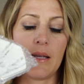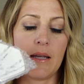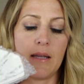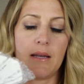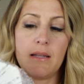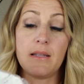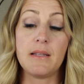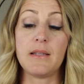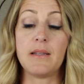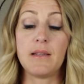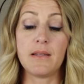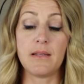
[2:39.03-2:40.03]
And uh,
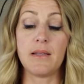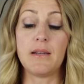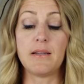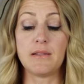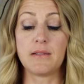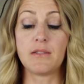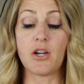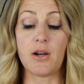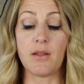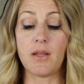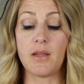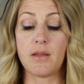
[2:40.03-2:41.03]
it is
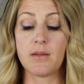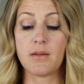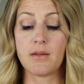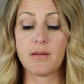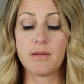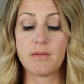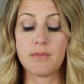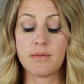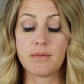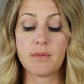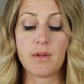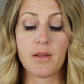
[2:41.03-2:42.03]
darling.
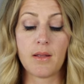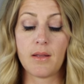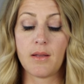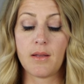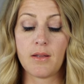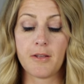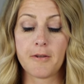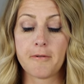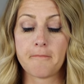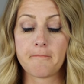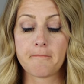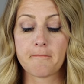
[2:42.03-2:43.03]

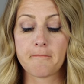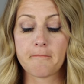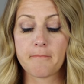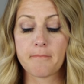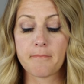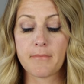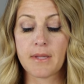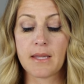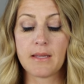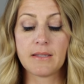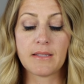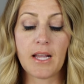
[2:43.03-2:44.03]

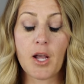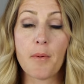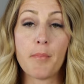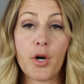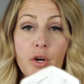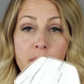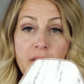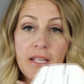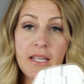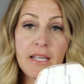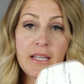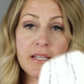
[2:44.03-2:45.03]
It's like a
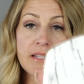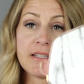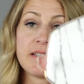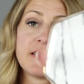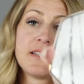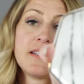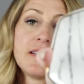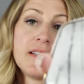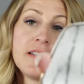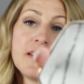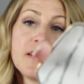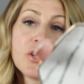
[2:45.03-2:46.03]
marbly
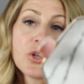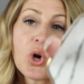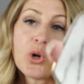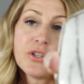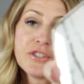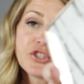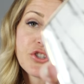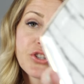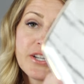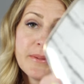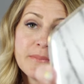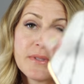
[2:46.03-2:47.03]
gold
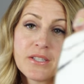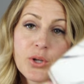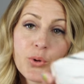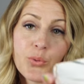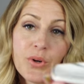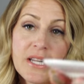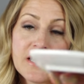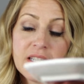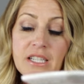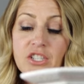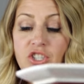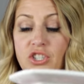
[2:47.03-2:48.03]
trimmed ring
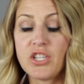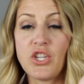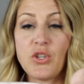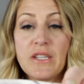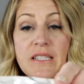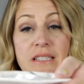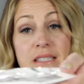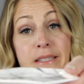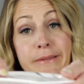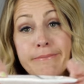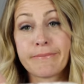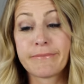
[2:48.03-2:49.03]
dish. And you just